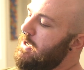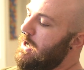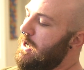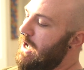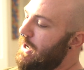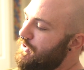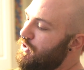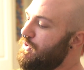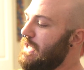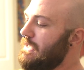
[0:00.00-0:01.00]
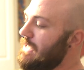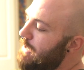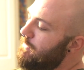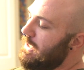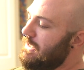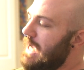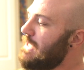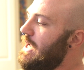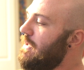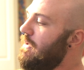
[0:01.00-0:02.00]
I also used that same
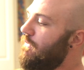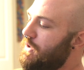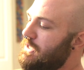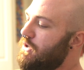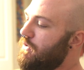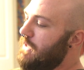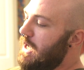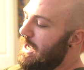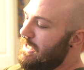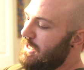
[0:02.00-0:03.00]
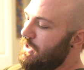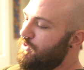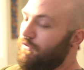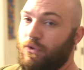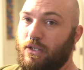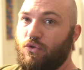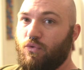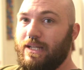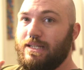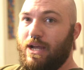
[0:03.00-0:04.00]
exact technique for the center of the eye as I used for the
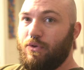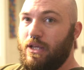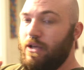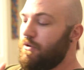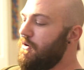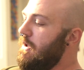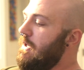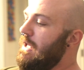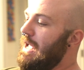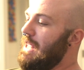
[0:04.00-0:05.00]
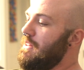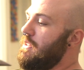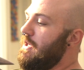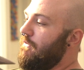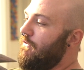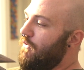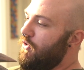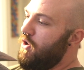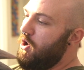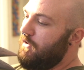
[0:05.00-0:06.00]
green down here, and then
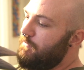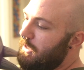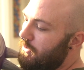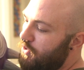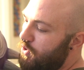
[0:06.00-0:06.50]
for all of my little